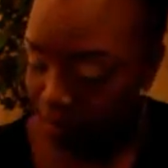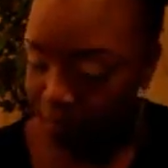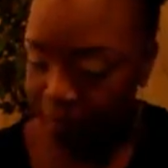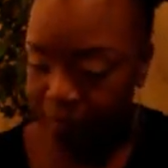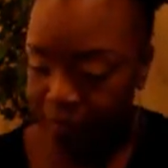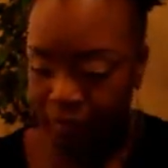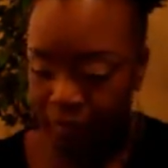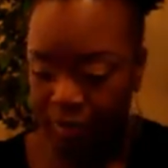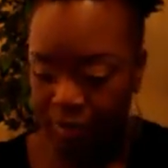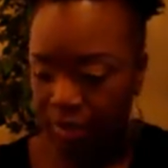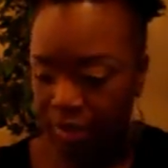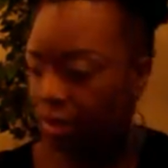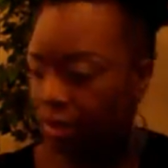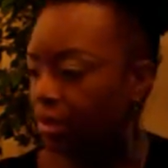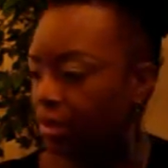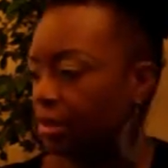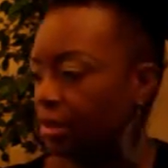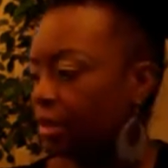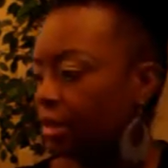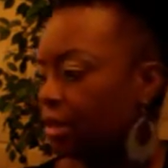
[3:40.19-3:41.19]
right.
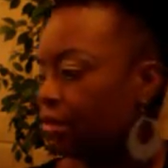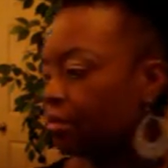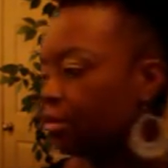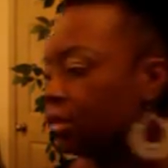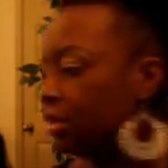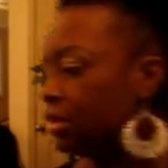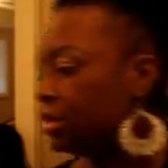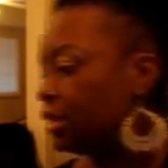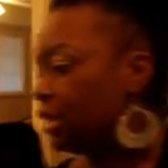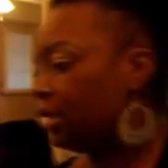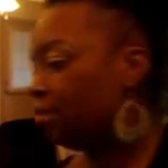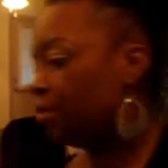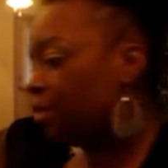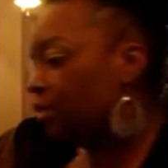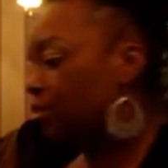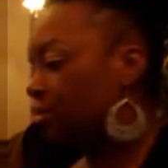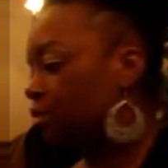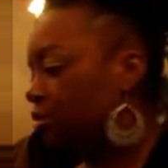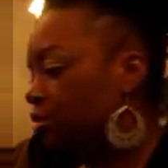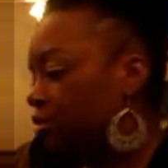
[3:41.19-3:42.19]
Now I want to take
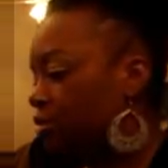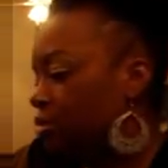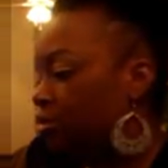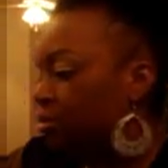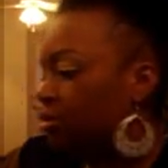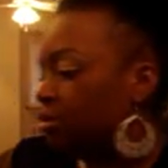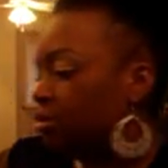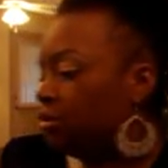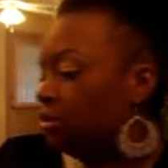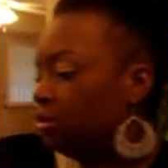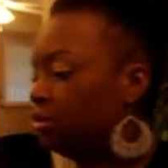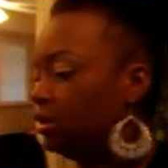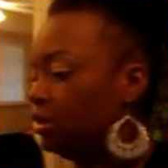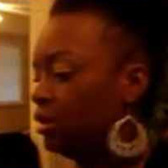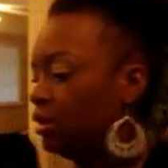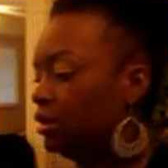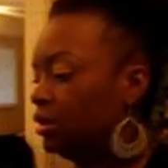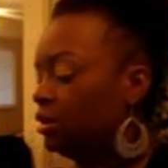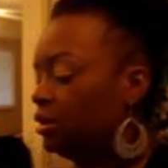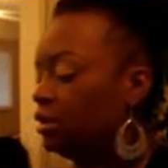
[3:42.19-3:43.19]
my little
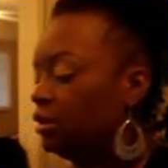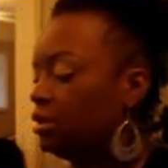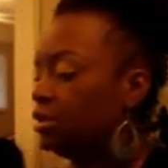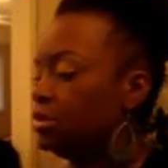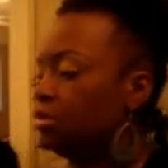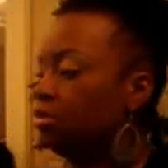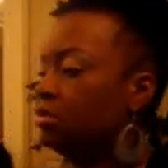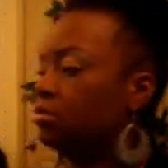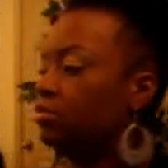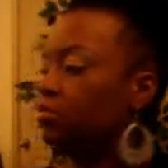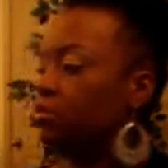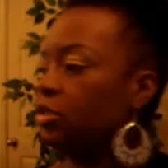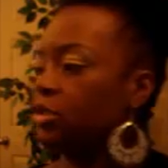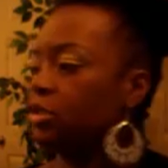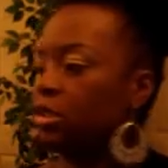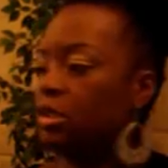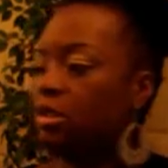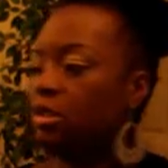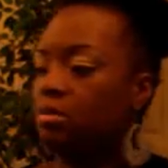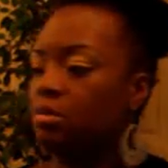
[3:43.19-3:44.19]
this little
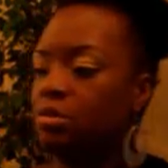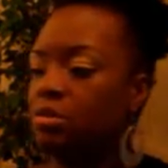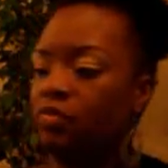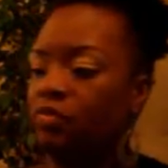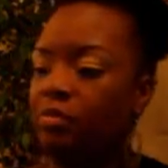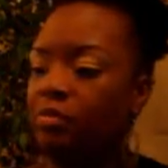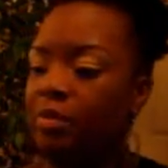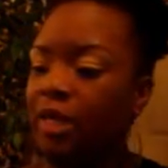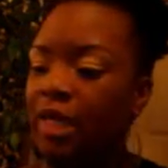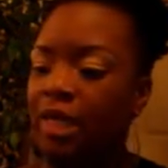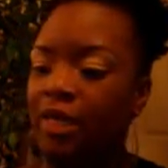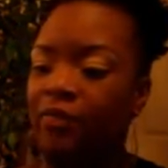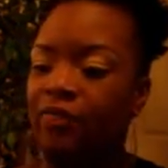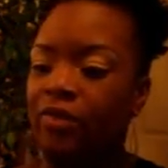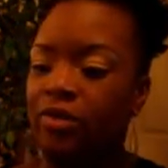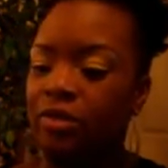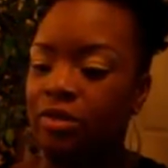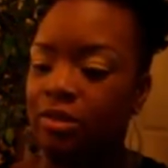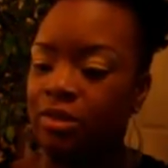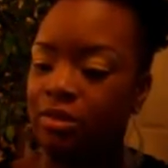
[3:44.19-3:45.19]
brush comes from
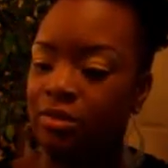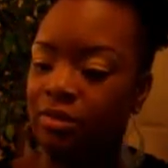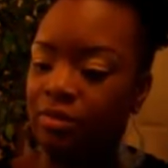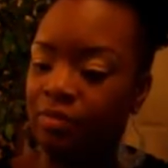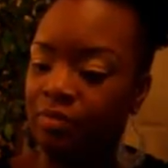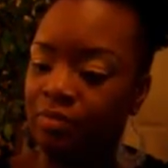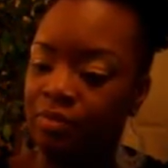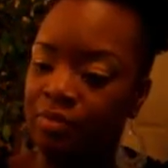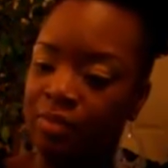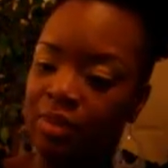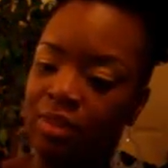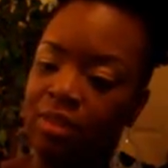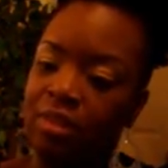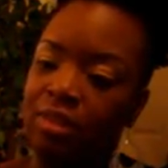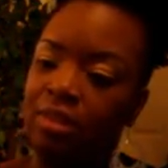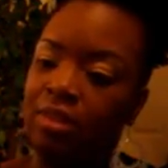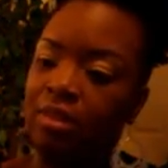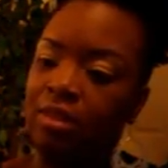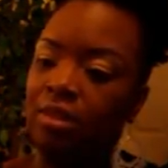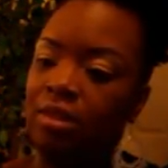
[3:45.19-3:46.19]
Avon.
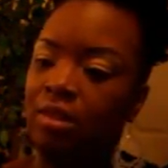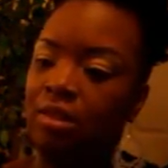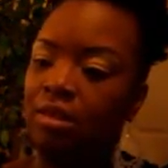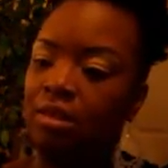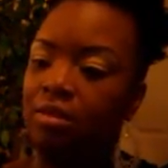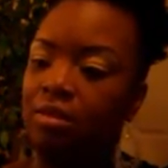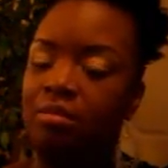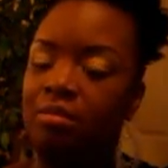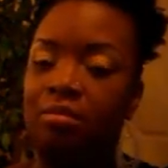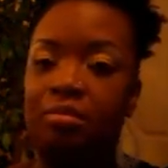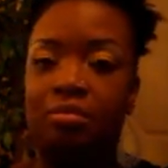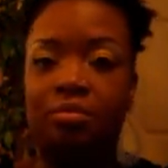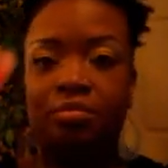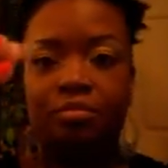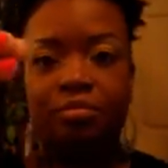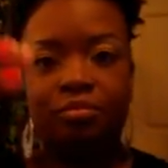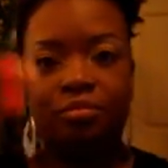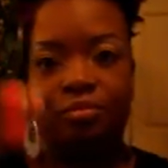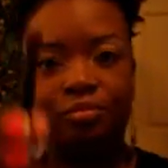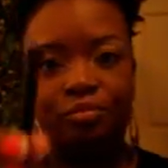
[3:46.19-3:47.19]
Um,
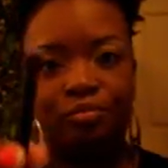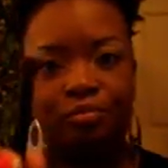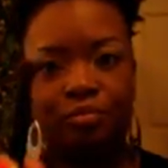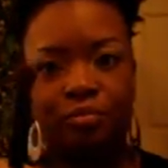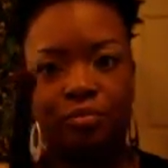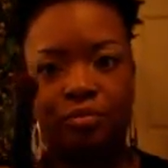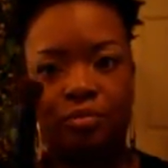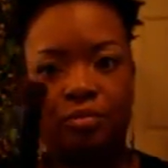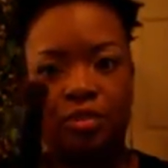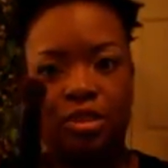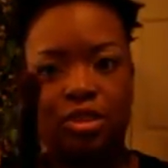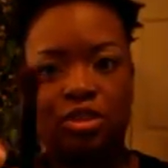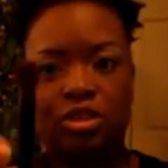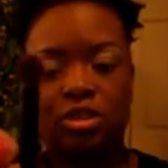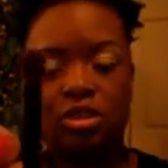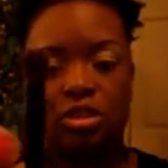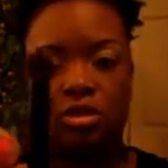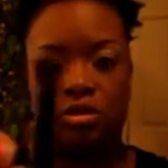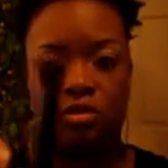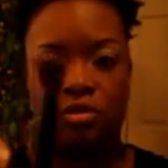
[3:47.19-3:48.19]

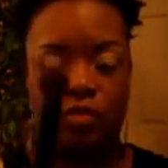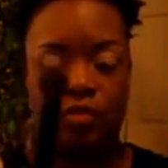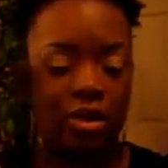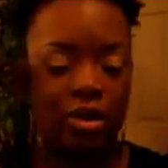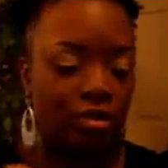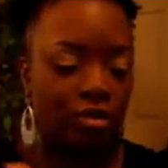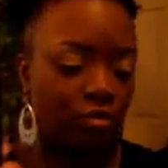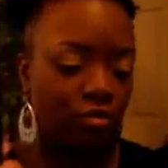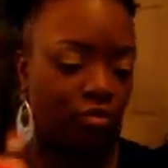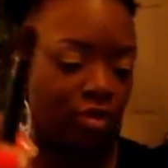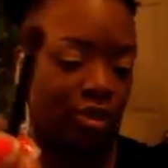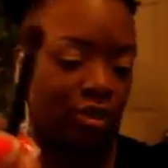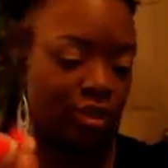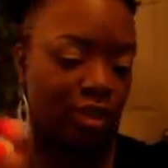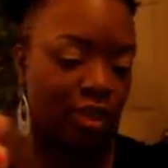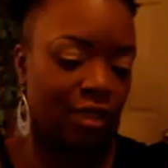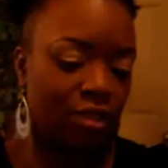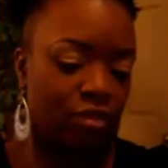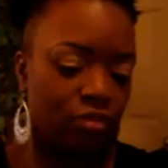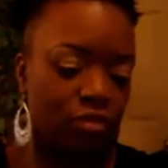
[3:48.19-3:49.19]
it's just a little rounded brush
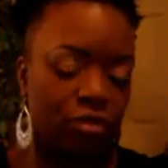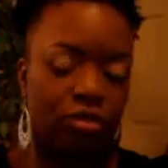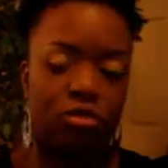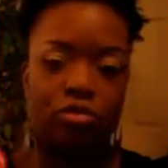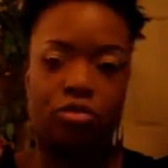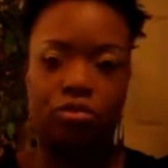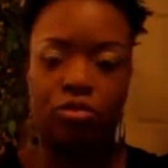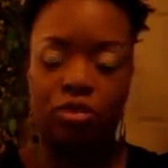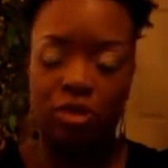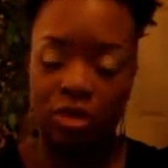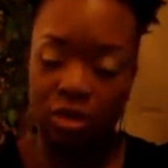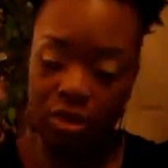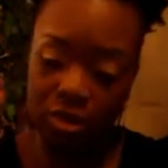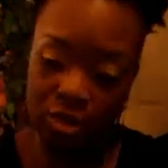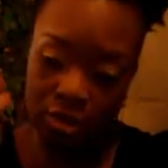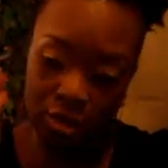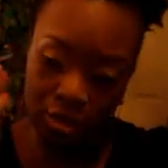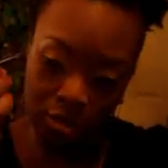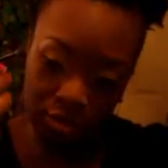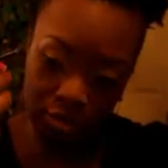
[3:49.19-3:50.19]
that I use to
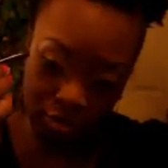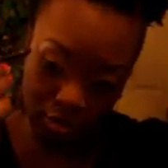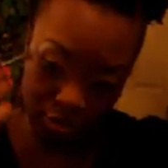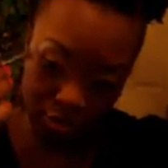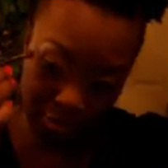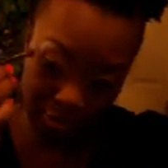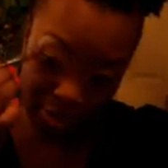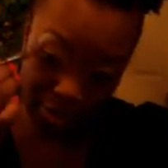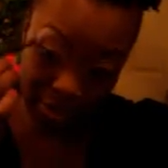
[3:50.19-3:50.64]
do